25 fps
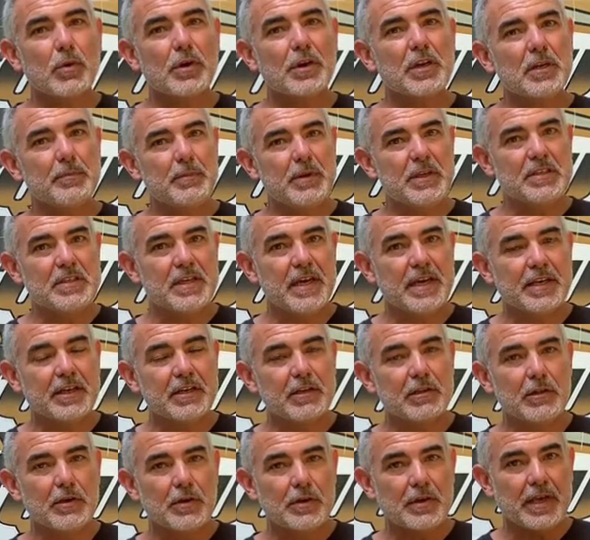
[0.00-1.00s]
we're going to be taking
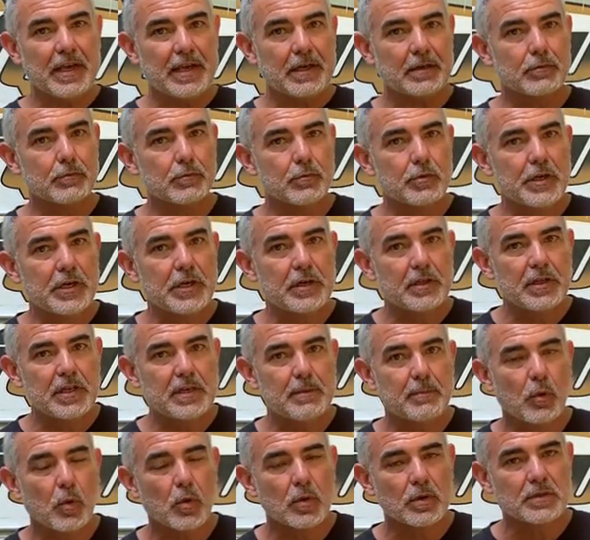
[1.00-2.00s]
a look at a really
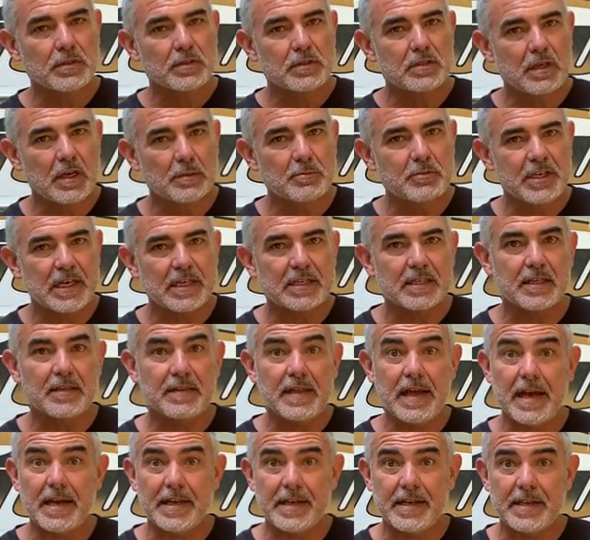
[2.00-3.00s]
important subject, and
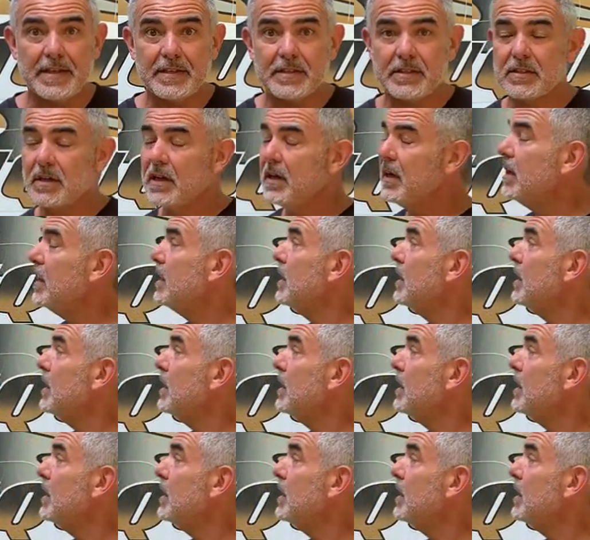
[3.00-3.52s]
that is